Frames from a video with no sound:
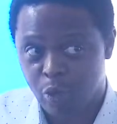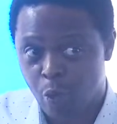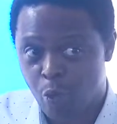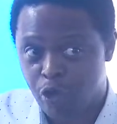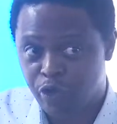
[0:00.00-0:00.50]

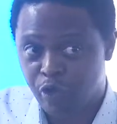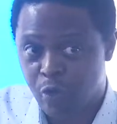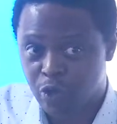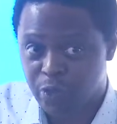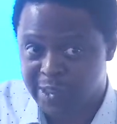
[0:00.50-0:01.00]
what do you
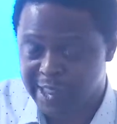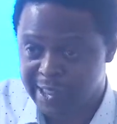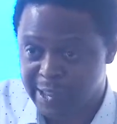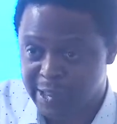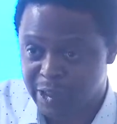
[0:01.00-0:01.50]
want to see
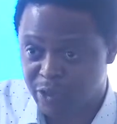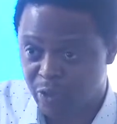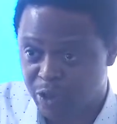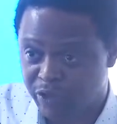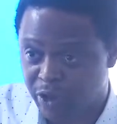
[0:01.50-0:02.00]
this
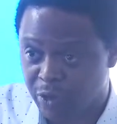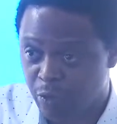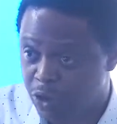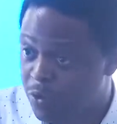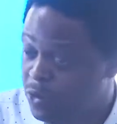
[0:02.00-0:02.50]
situation?
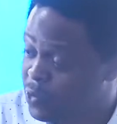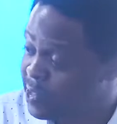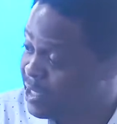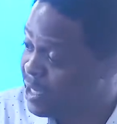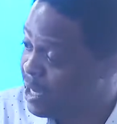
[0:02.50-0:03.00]
What do you want to
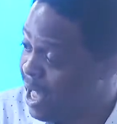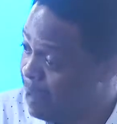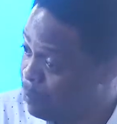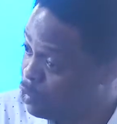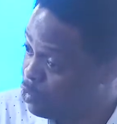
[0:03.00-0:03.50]
see
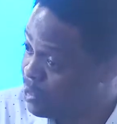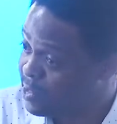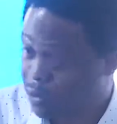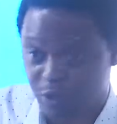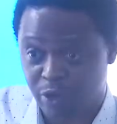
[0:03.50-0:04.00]
happen to
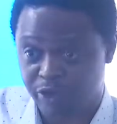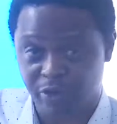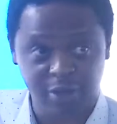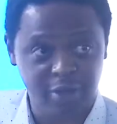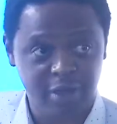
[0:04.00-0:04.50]
this
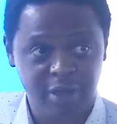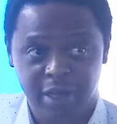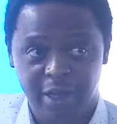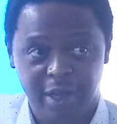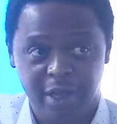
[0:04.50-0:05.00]
situation?
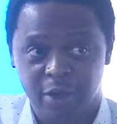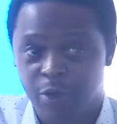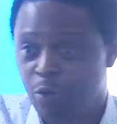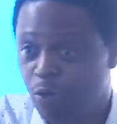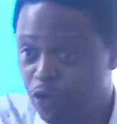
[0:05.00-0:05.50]

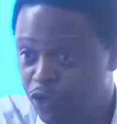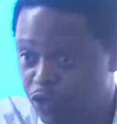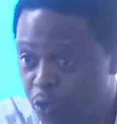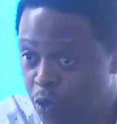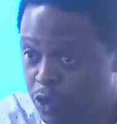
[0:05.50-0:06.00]
What do
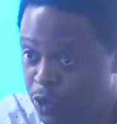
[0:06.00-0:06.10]
you want